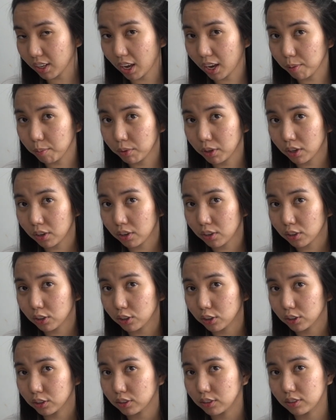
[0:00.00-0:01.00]
I'm not a
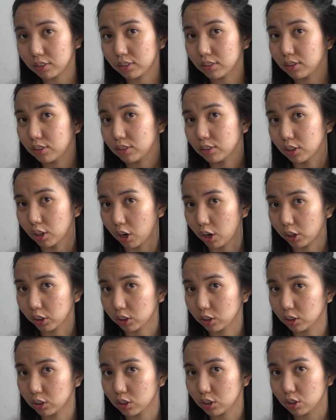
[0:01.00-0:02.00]
good
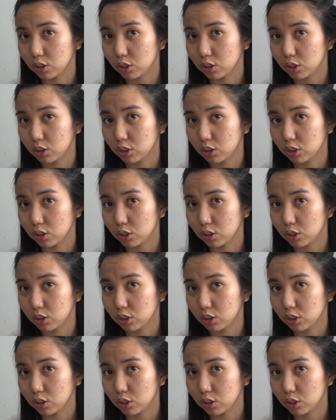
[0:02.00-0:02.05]
talker,